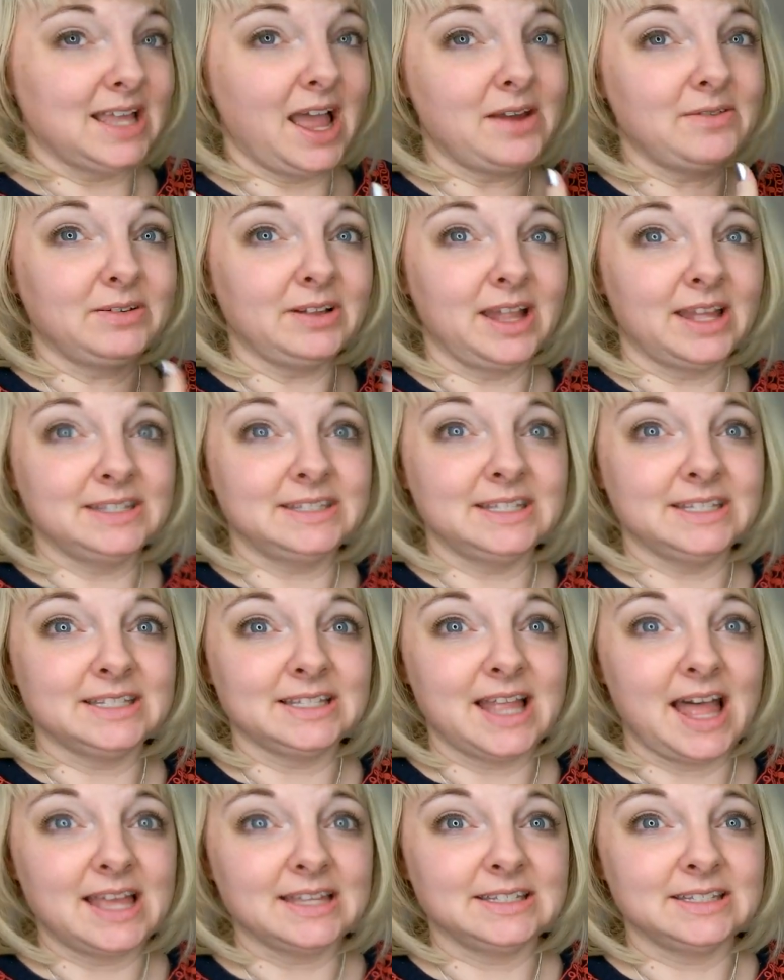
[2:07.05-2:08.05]
I realized this
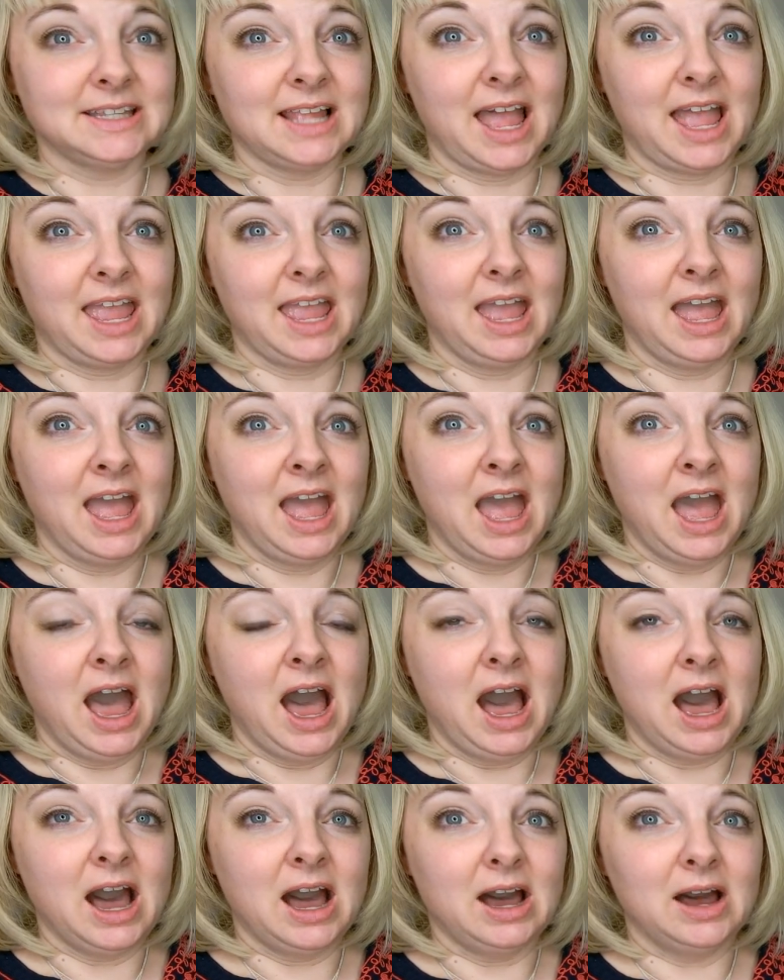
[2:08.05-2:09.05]
last night.
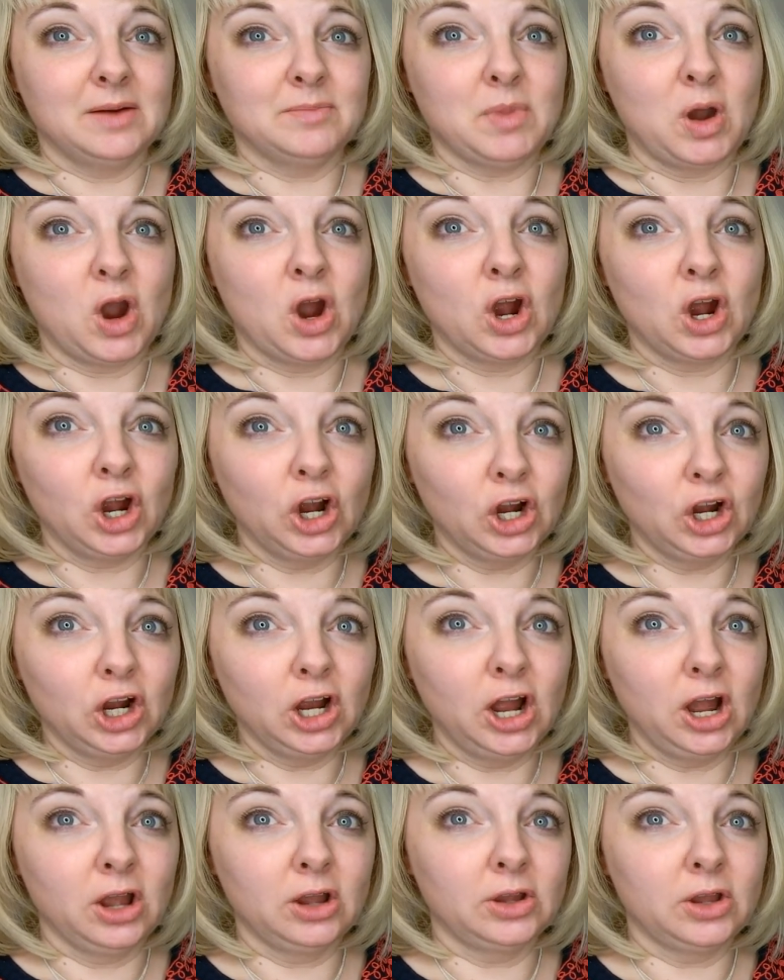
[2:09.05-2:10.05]

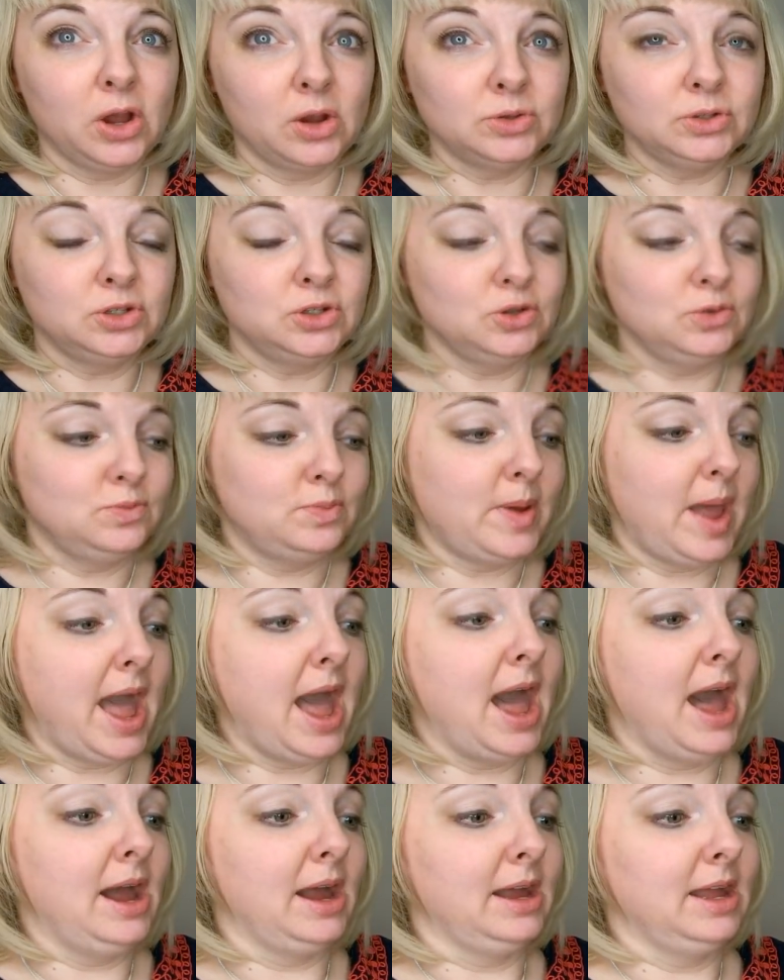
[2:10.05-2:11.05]
Her go-to
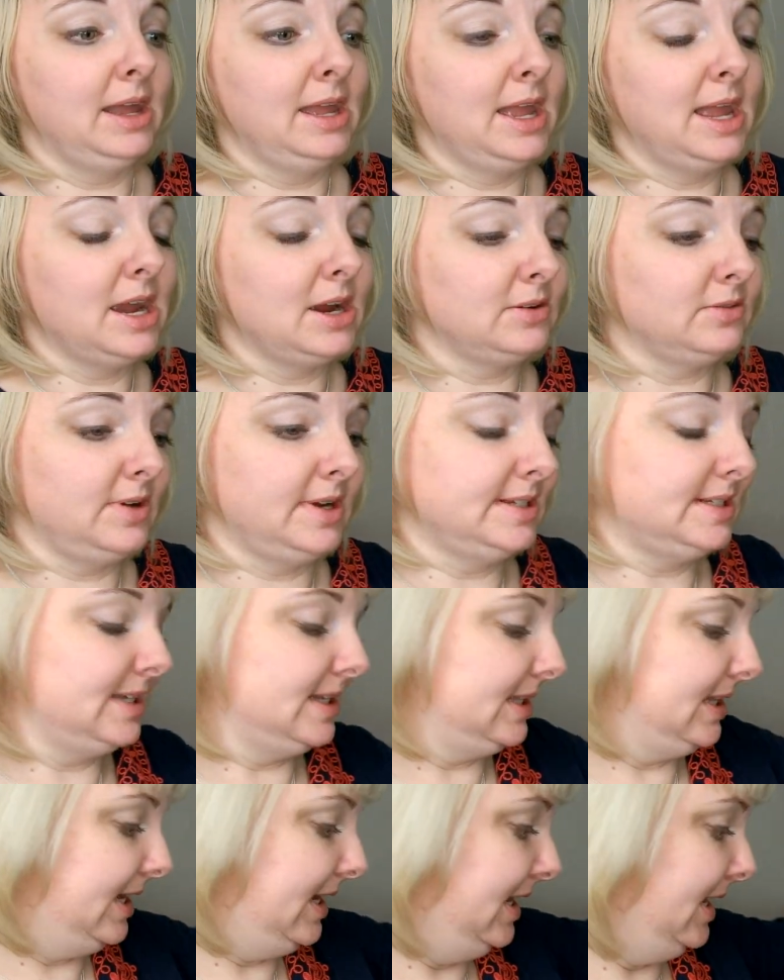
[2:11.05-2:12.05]
bag here
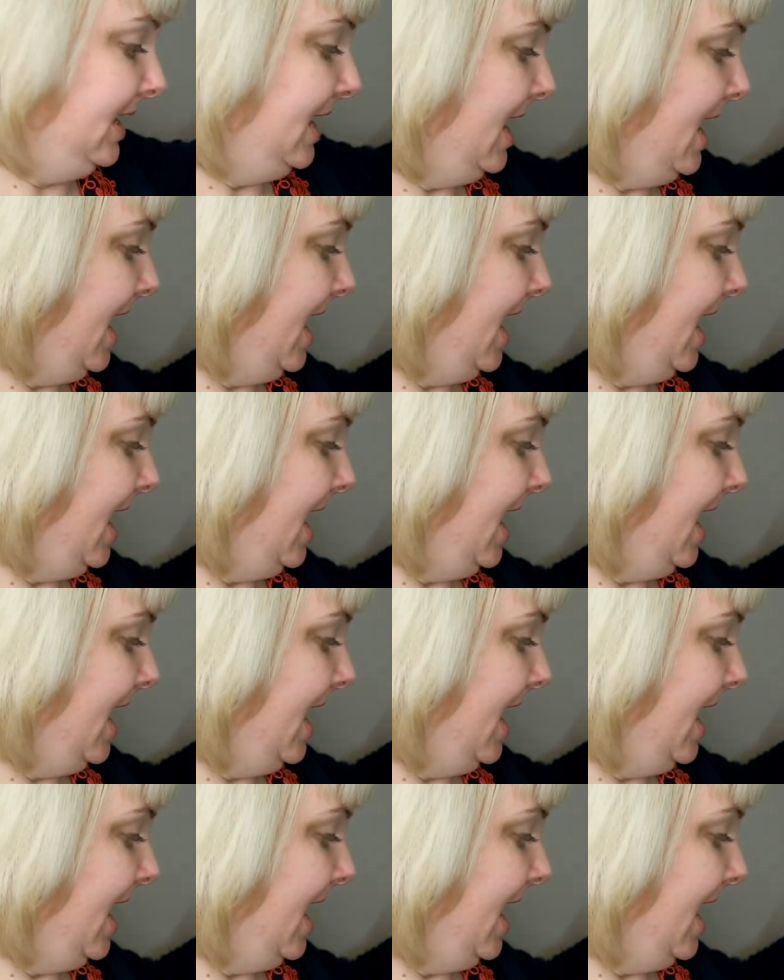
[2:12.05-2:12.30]
recently